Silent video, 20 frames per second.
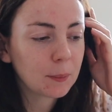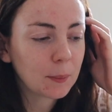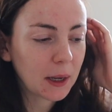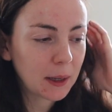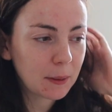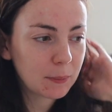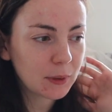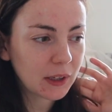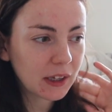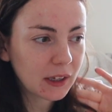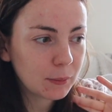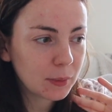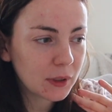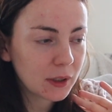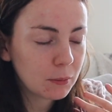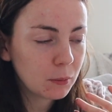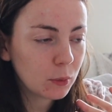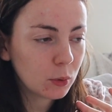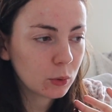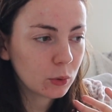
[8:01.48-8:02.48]
might be a
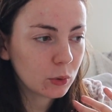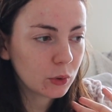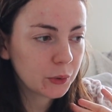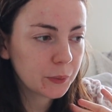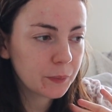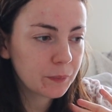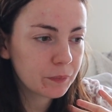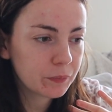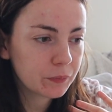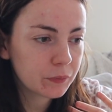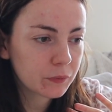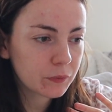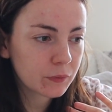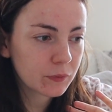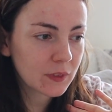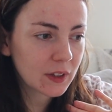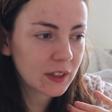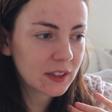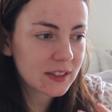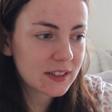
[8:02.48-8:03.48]
bit more
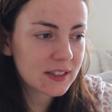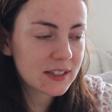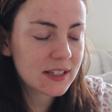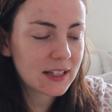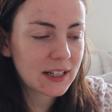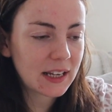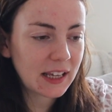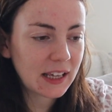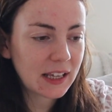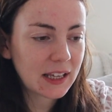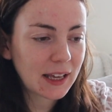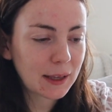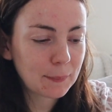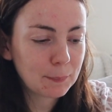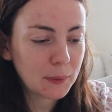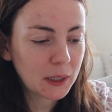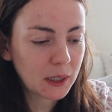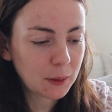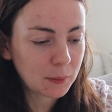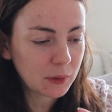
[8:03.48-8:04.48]
sleek,
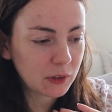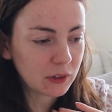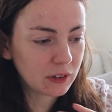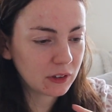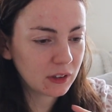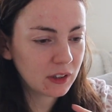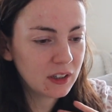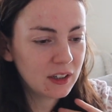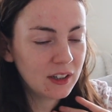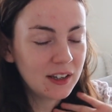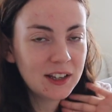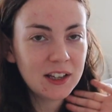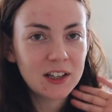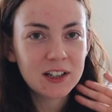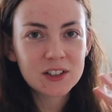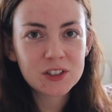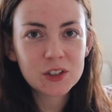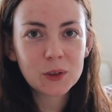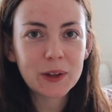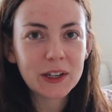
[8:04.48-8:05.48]
minimal.
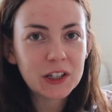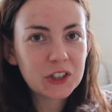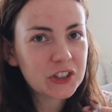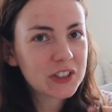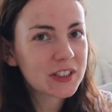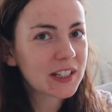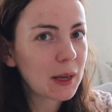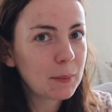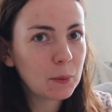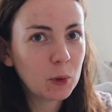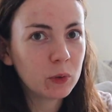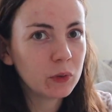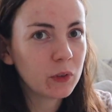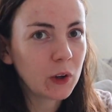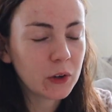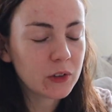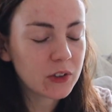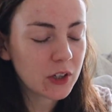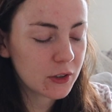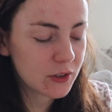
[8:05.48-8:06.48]
So I can just get more
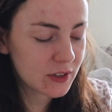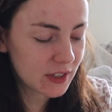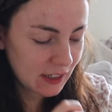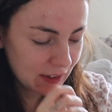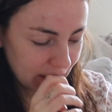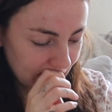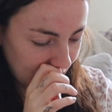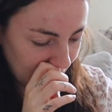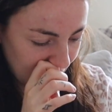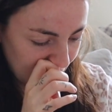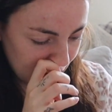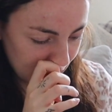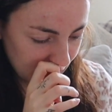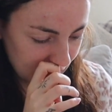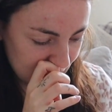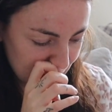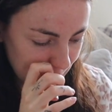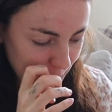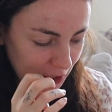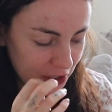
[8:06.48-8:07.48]
photos in there,
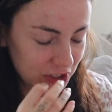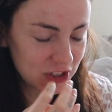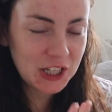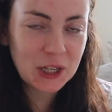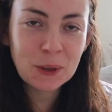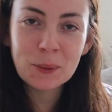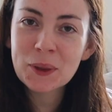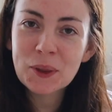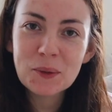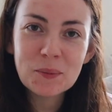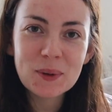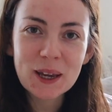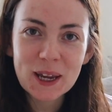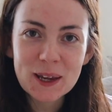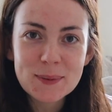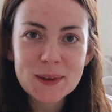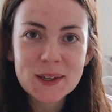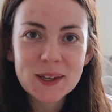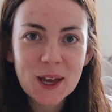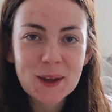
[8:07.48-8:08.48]
especially with a
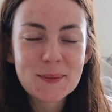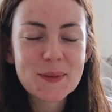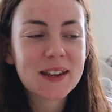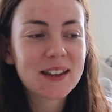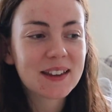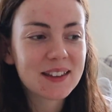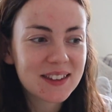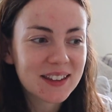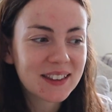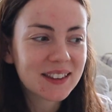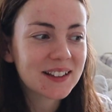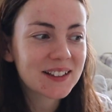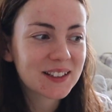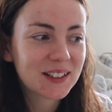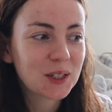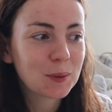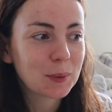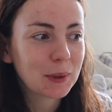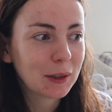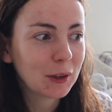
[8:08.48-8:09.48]
baby coming. I think there's
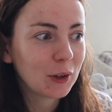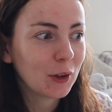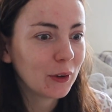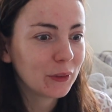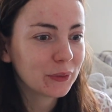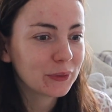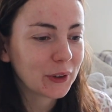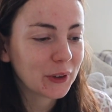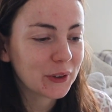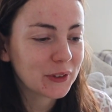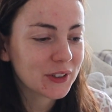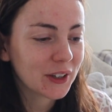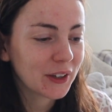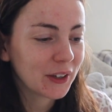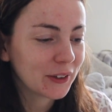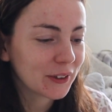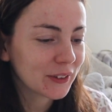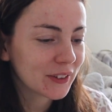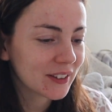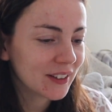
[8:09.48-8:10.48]
going to be a lot of
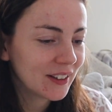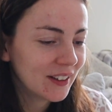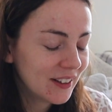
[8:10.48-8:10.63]
photos.